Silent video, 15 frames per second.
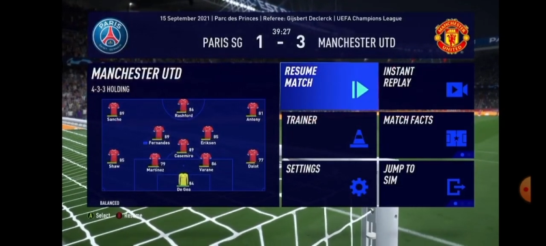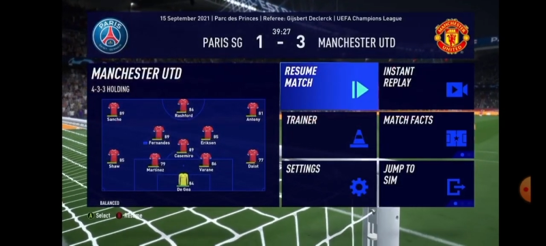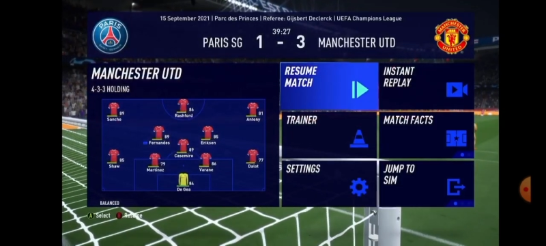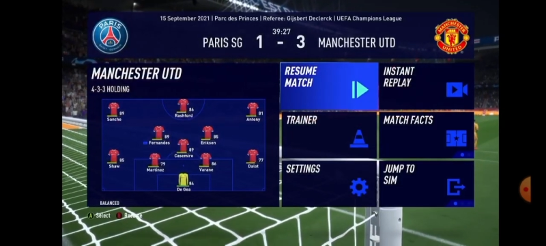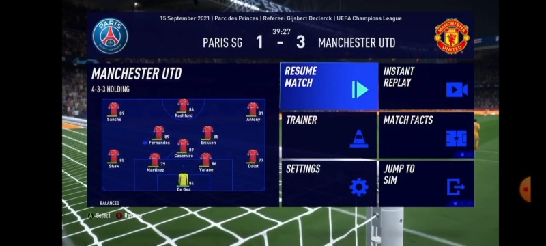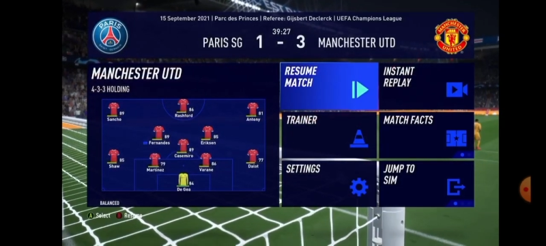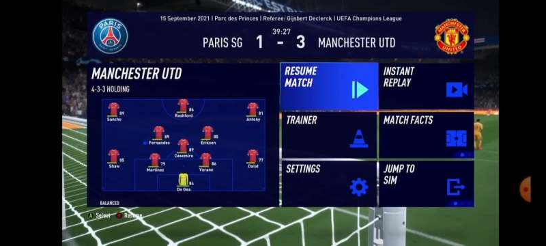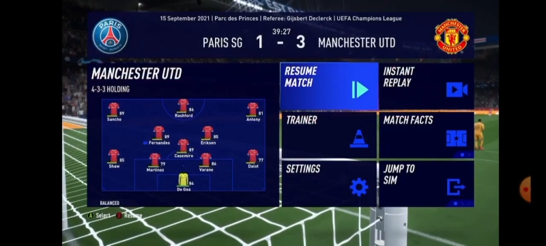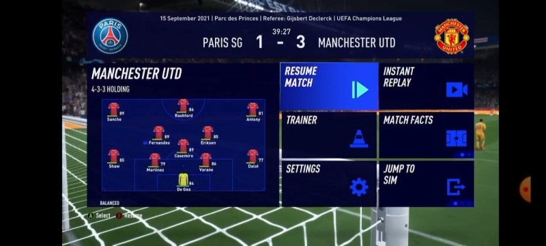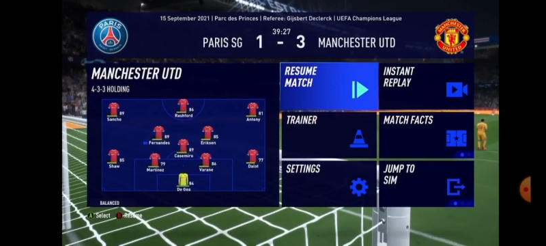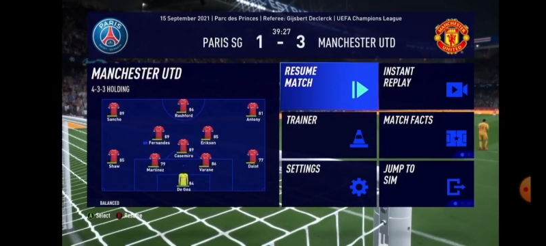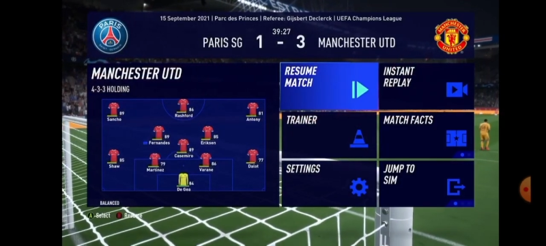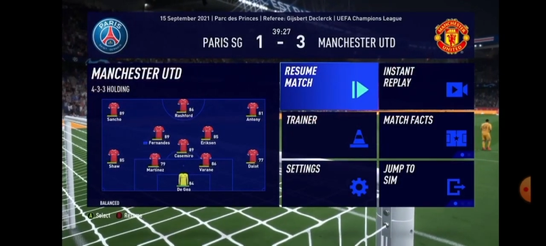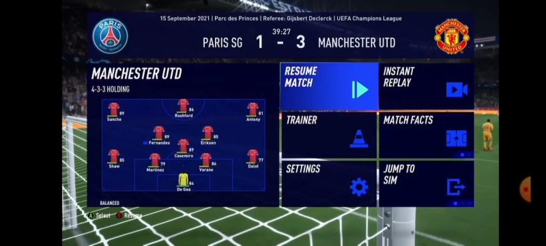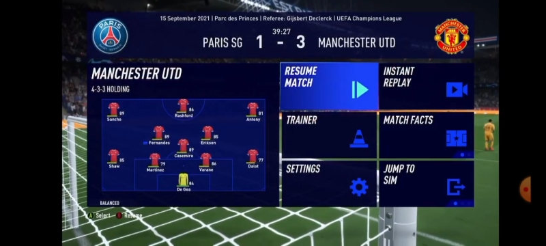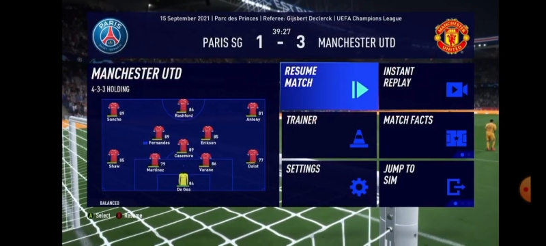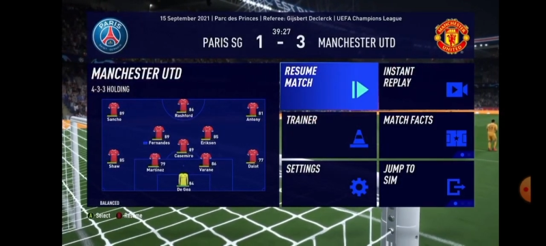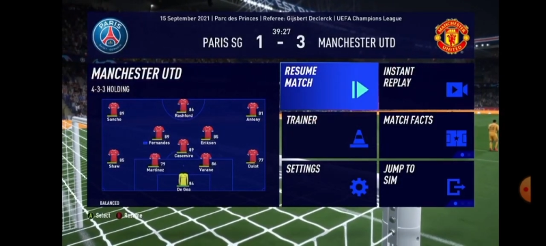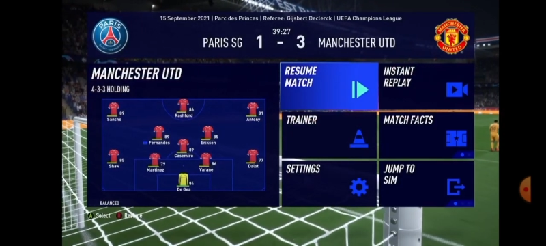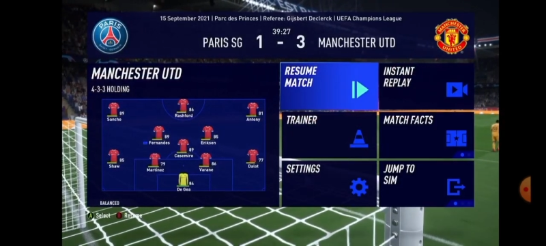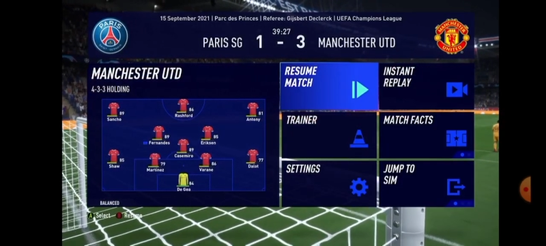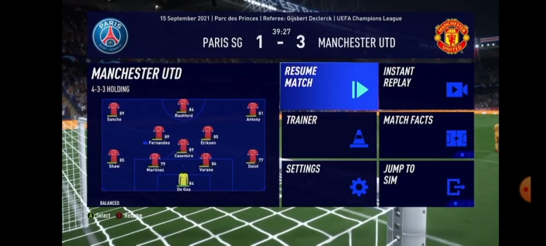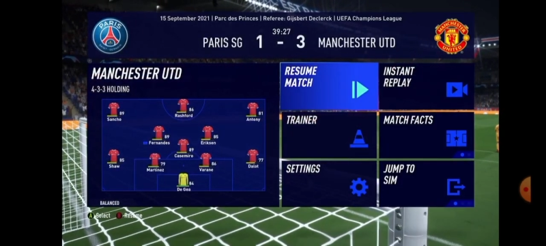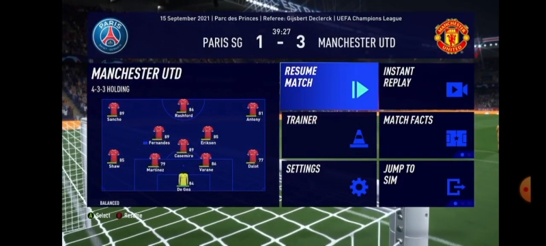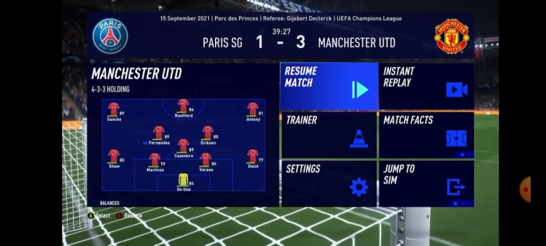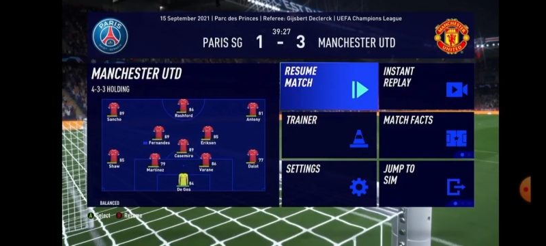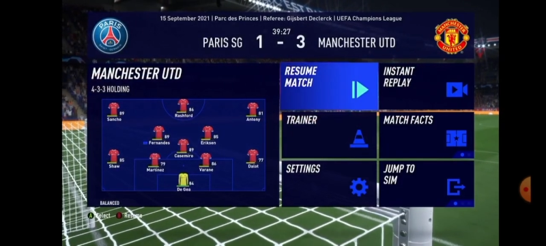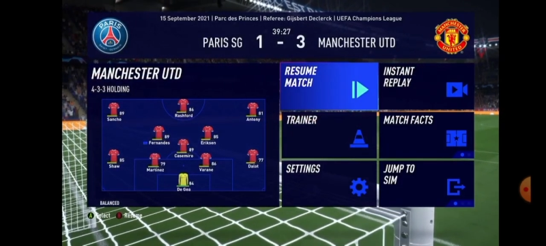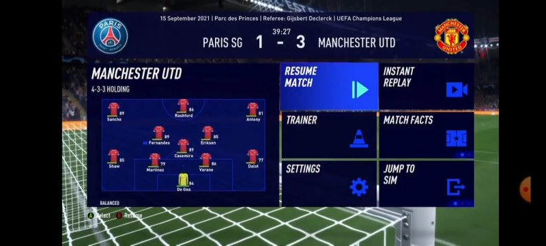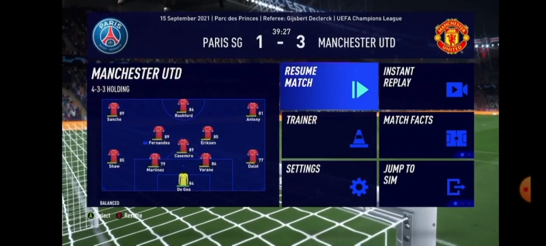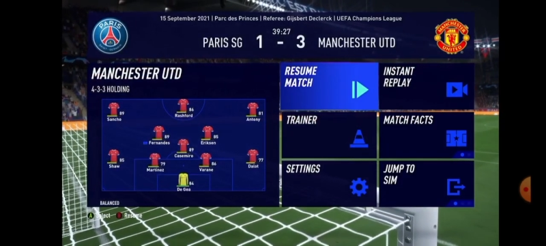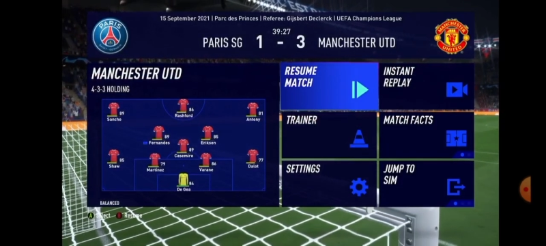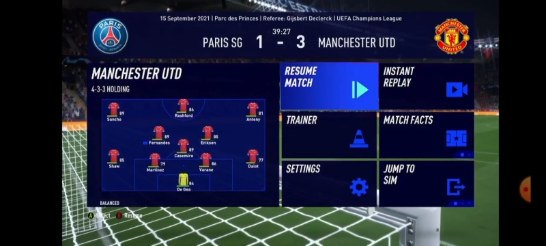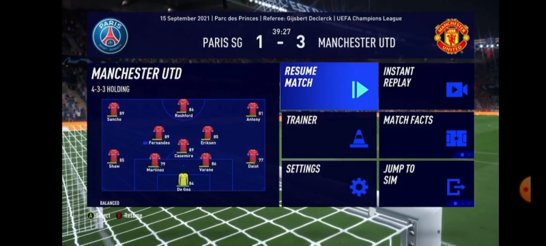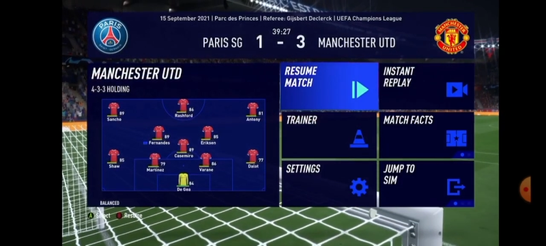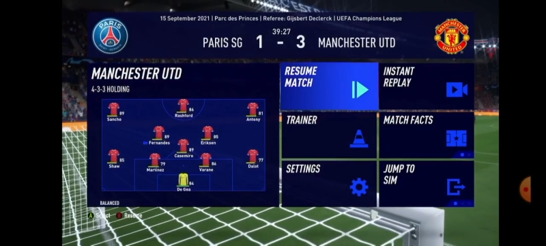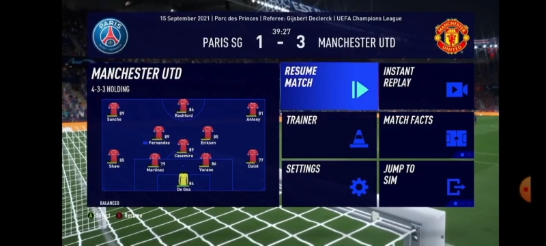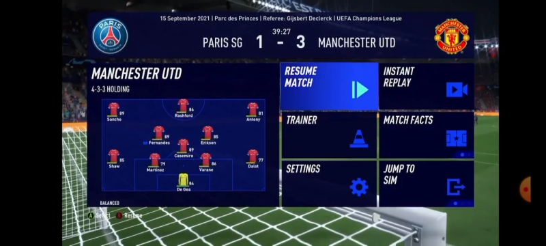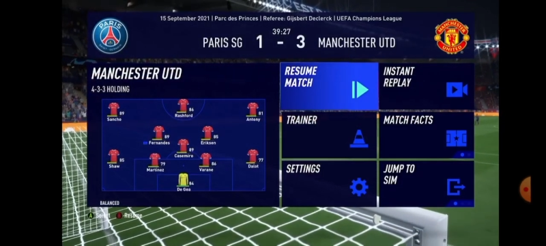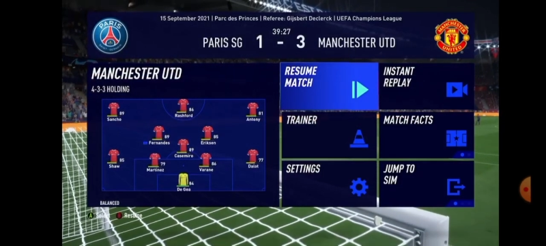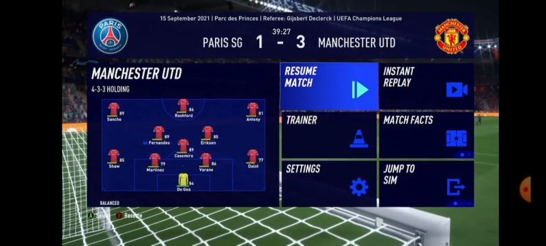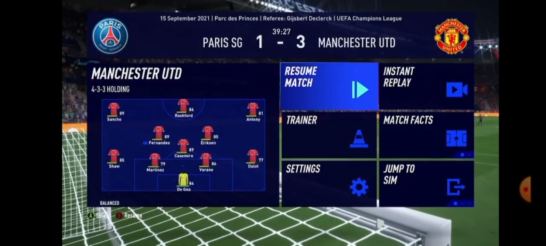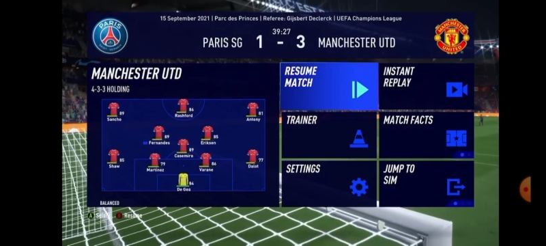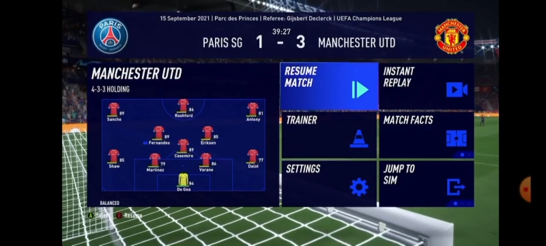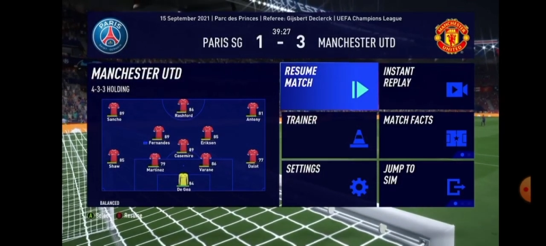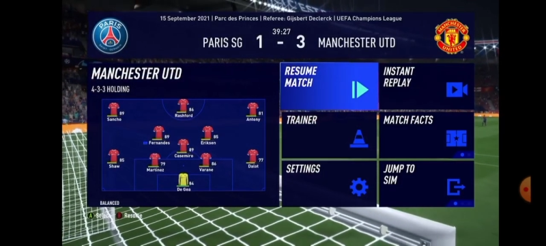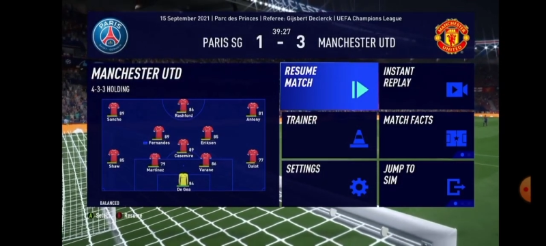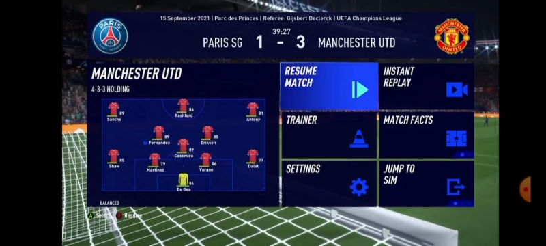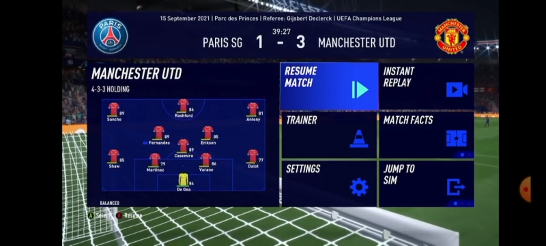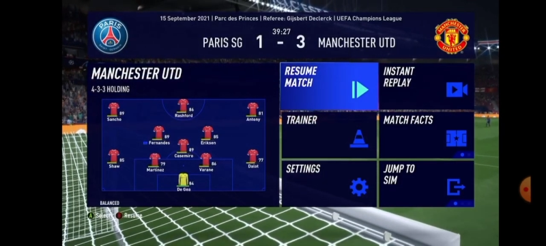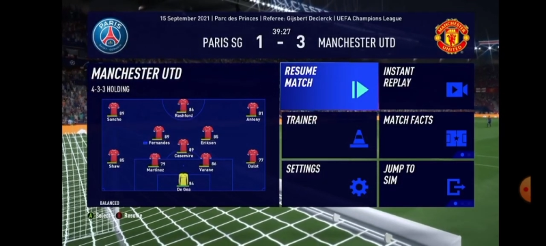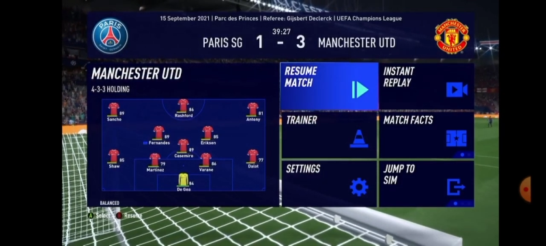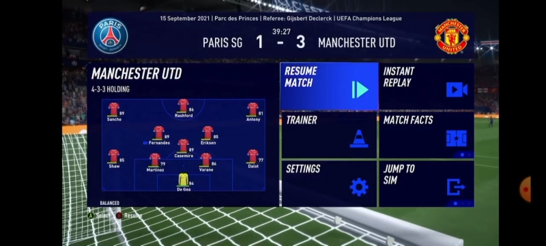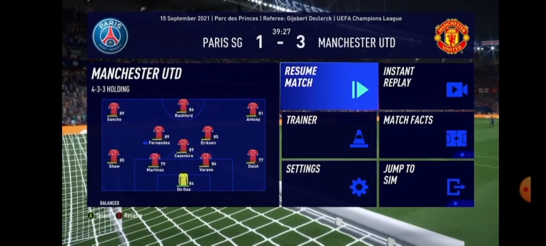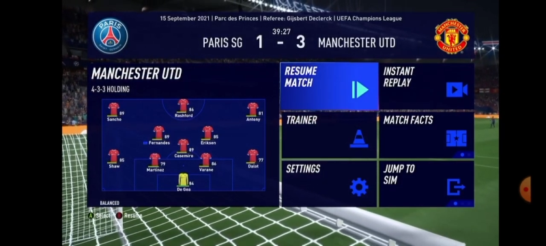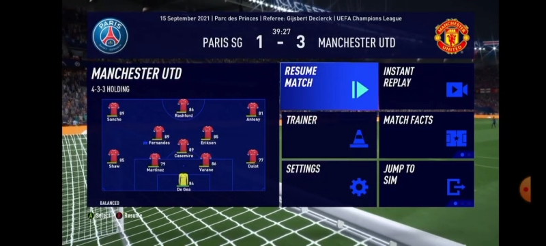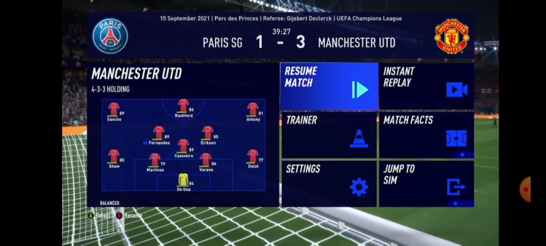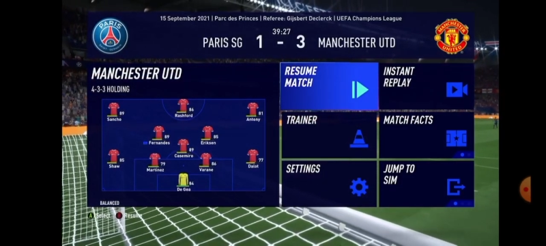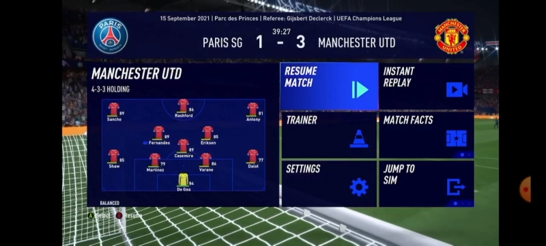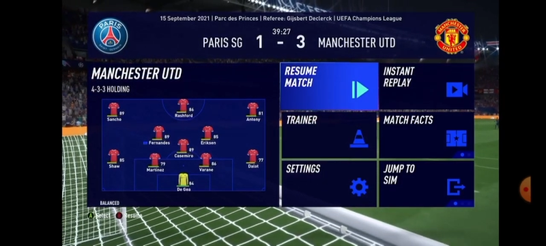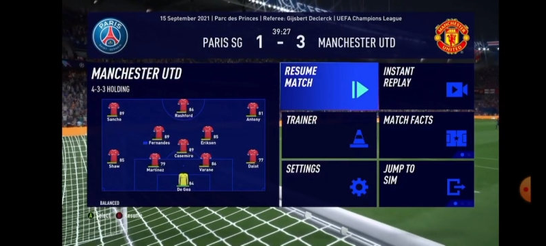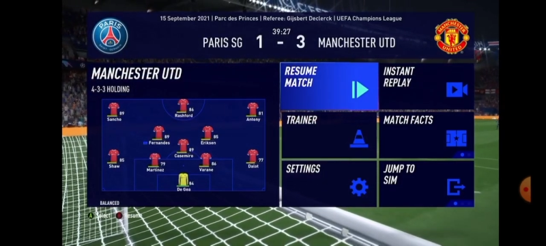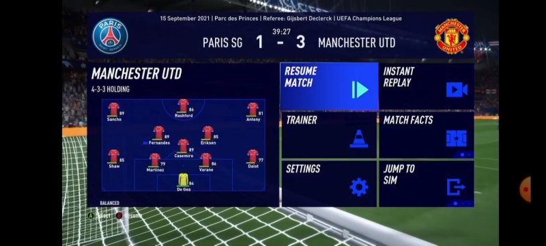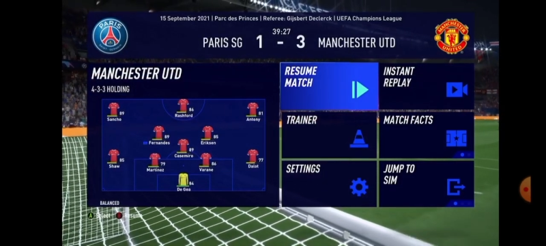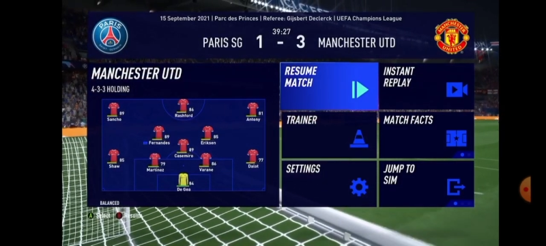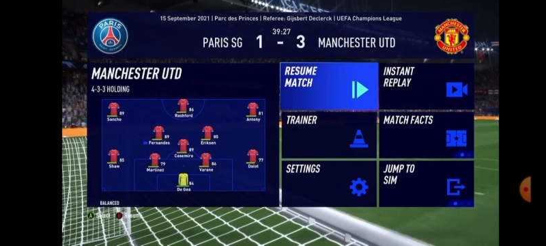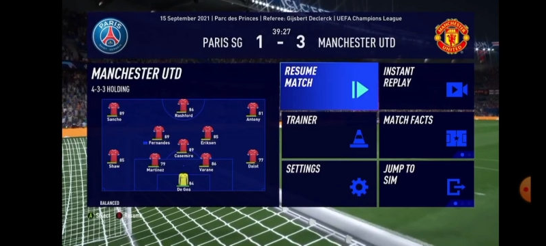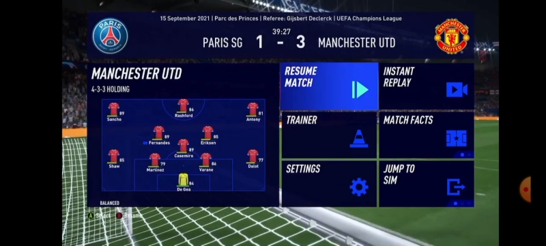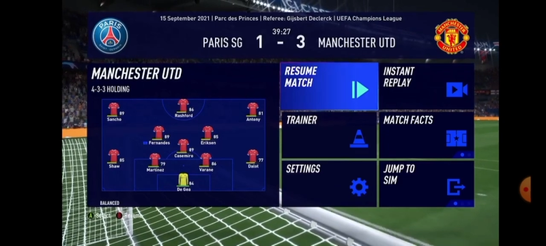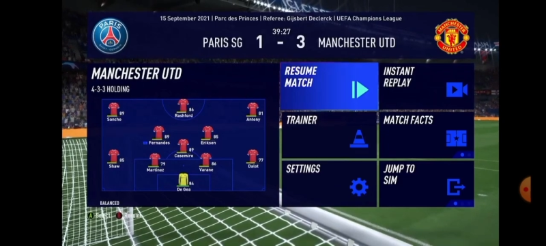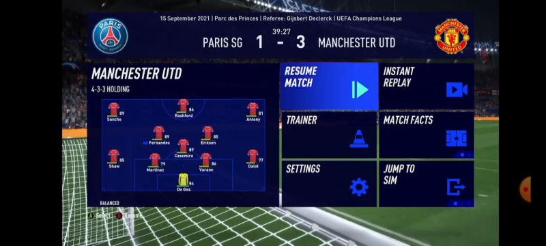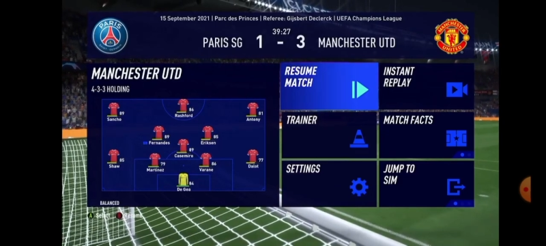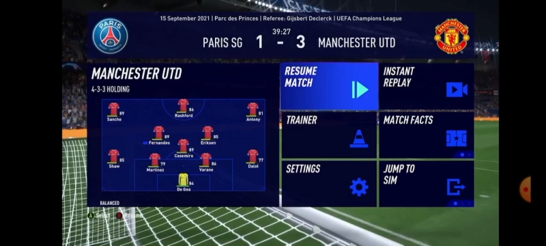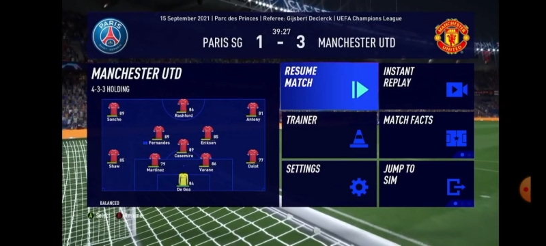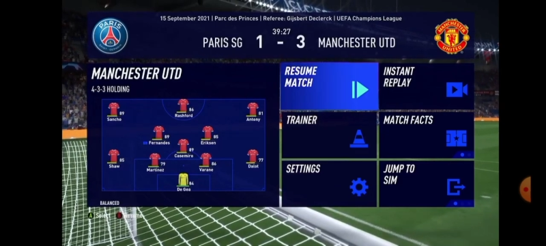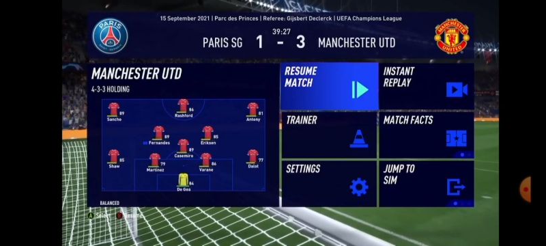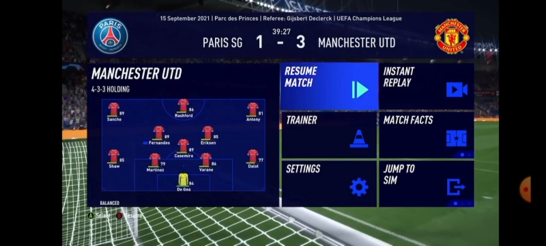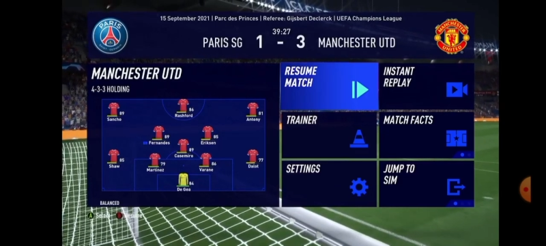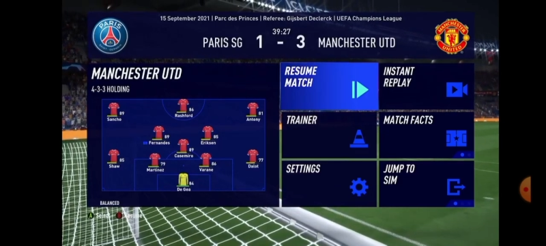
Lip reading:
(no speaker visible)